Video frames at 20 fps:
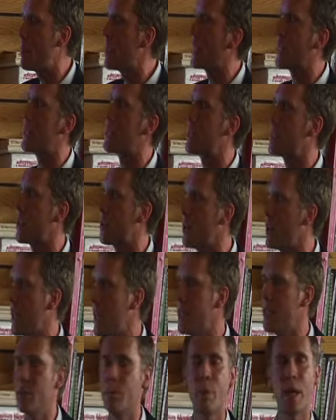be considered
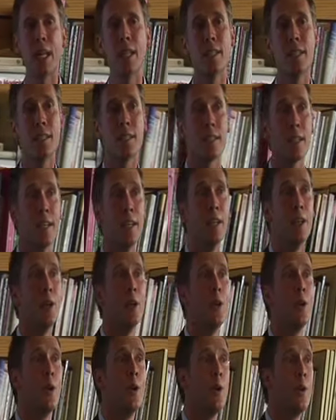independent
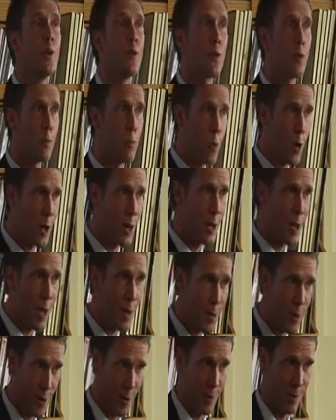from one
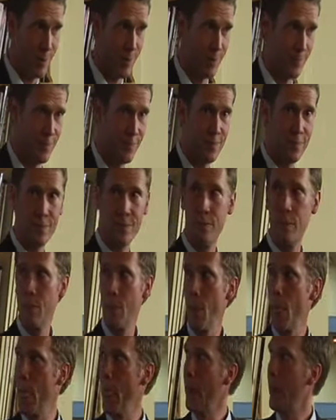another.
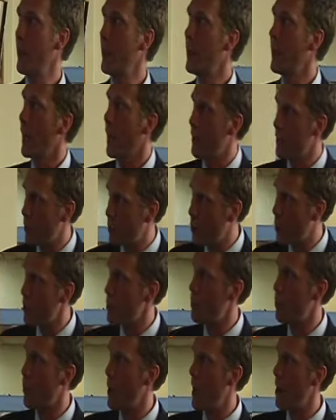And of
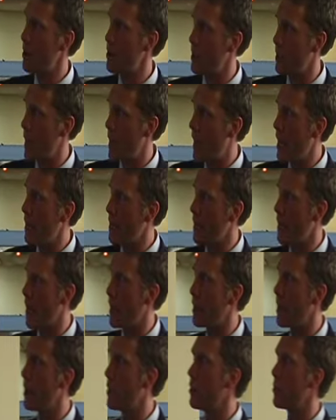course, prior to that, in
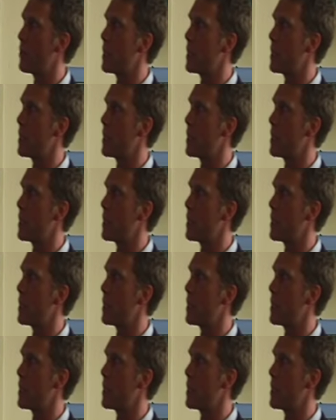900